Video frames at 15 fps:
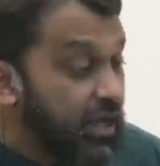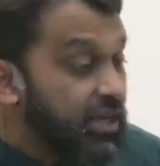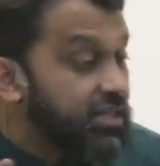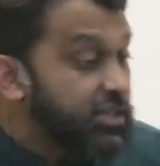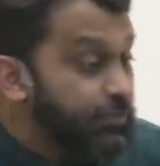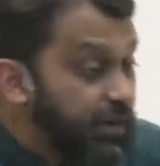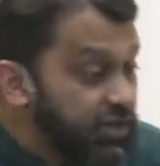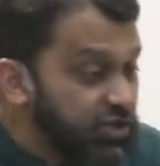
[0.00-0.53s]

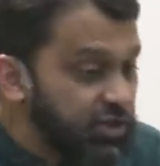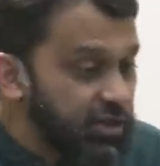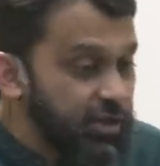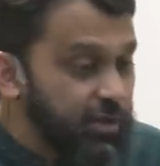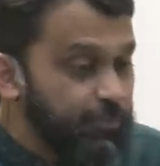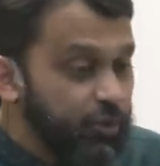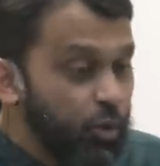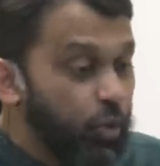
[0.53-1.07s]
especially
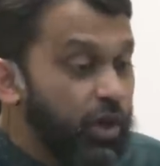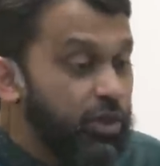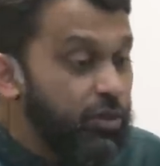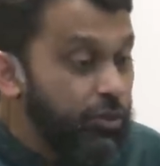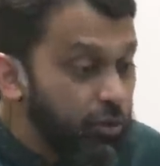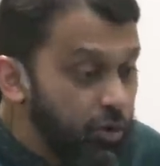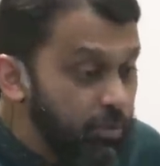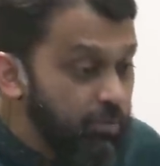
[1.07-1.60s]
when
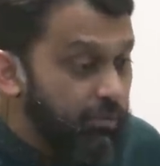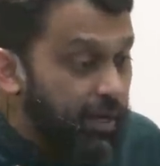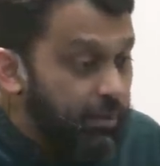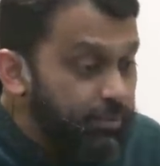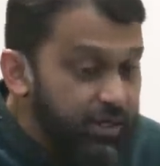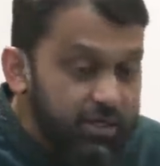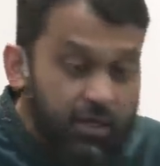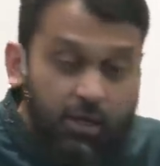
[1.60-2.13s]
dhulm might
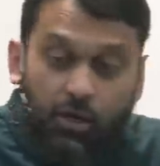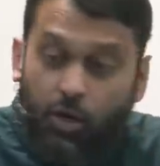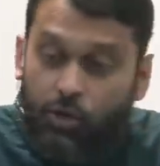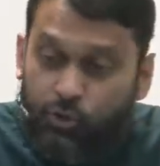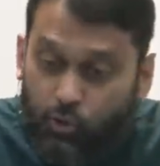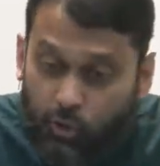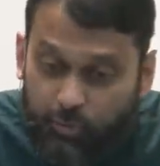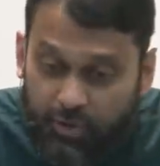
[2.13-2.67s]
be done on
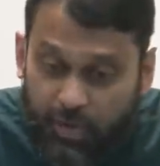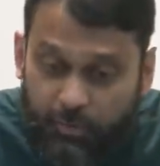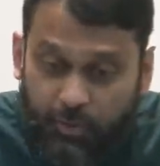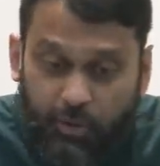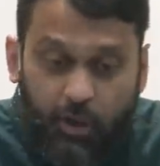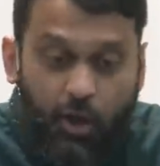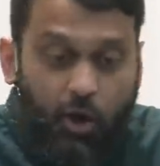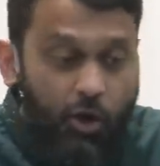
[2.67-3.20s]
your people,